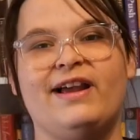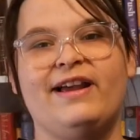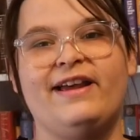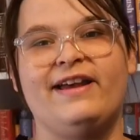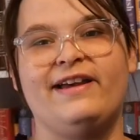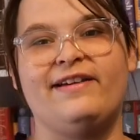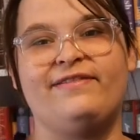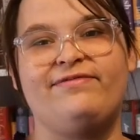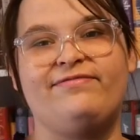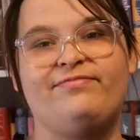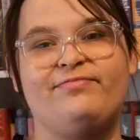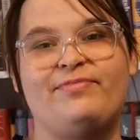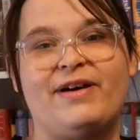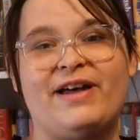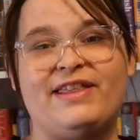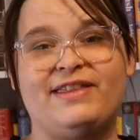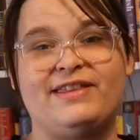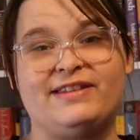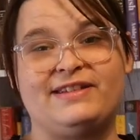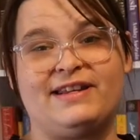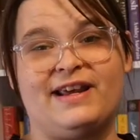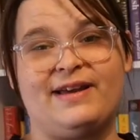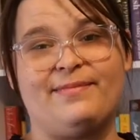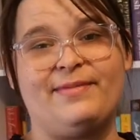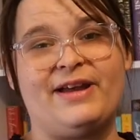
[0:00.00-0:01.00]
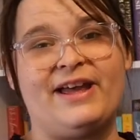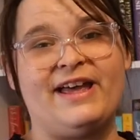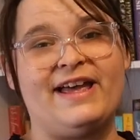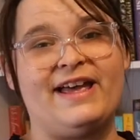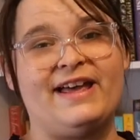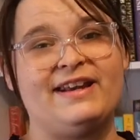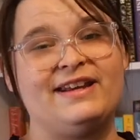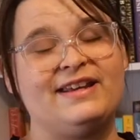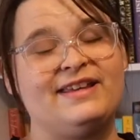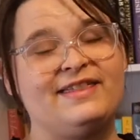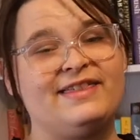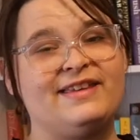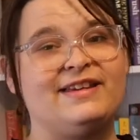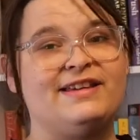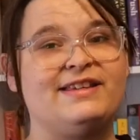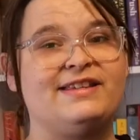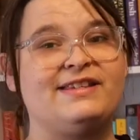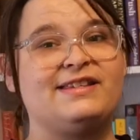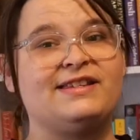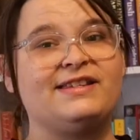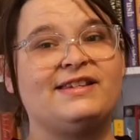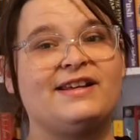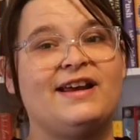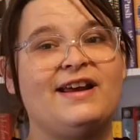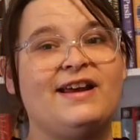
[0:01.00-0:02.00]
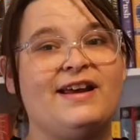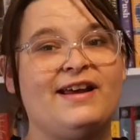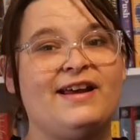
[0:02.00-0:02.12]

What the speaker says: if by the time I edit this,